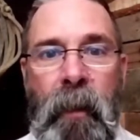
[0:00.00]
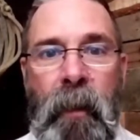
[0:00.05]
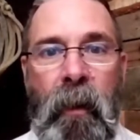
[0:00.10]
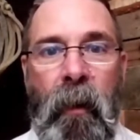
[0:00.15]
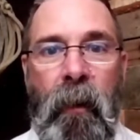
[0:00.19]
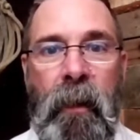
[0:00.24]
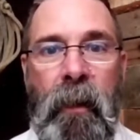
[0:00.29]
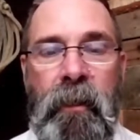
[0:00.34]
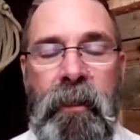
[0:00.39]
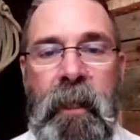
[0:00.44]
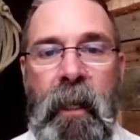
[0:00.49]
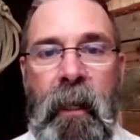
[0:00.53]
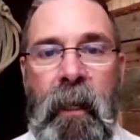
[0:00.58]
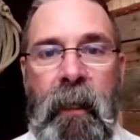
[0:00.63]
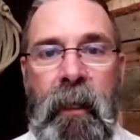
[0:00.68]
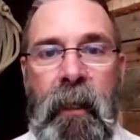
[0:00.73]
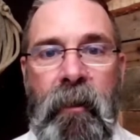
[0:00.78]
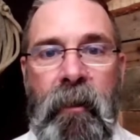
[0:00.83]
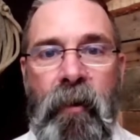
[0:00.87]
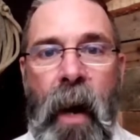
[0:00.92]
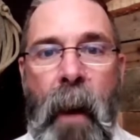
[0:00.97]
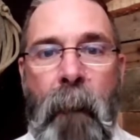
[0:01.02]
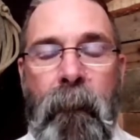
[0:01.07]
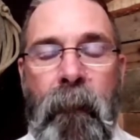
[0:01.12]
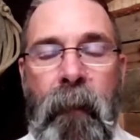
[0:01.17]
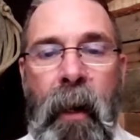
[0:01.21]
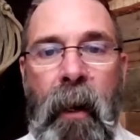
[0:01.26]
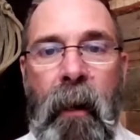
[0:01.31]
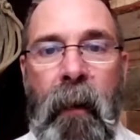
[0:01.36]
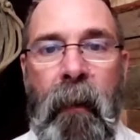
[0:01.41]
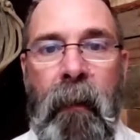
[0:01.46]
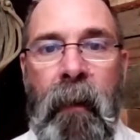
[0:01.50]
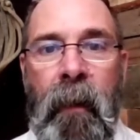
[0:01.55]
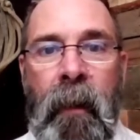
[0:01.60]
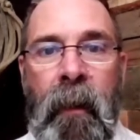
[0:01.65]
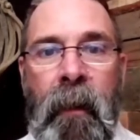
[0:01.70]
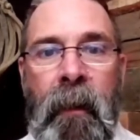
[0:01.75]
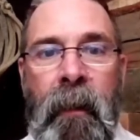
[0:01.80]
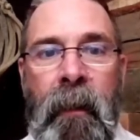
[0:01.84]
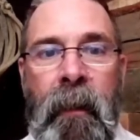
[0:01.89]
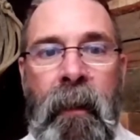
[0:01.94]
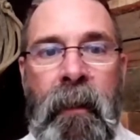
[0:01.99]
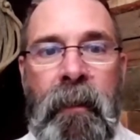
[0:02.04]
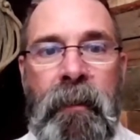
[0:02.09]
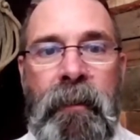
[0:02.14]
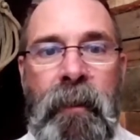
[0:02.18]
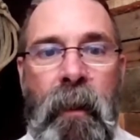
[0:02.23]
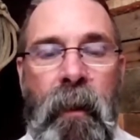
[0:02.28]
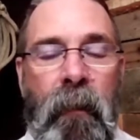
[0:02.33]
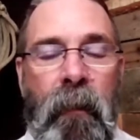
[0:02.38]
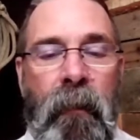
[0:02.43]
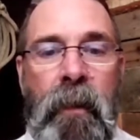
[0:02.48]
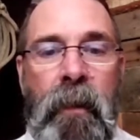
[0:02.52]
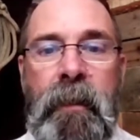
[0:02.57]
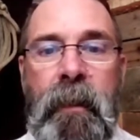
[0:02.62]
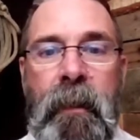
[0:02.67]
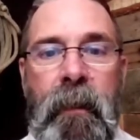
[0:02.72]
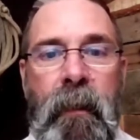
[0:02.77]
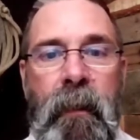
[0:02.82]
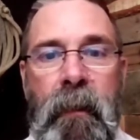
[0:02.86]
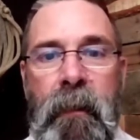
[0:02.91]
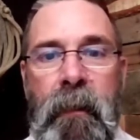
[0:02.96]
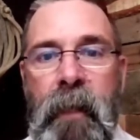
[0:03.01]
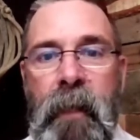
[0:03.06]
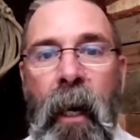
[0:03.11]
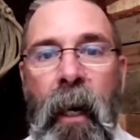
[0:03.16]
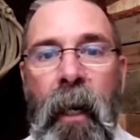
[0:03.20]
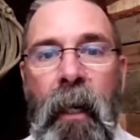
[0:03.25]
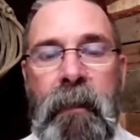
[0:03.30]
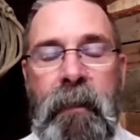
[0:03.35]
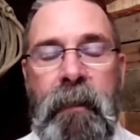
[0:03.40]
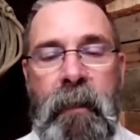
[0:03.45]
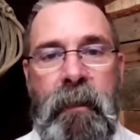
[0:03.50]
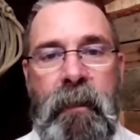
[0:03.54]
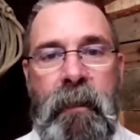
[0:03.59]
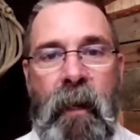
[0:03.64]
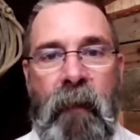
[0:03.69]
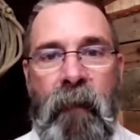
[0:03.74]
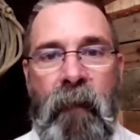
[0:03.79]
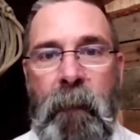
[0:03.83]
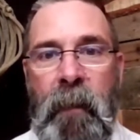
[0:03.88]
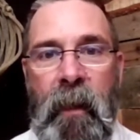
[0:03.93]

You know, they just kind of get dropped there, and so there's tons of stuff.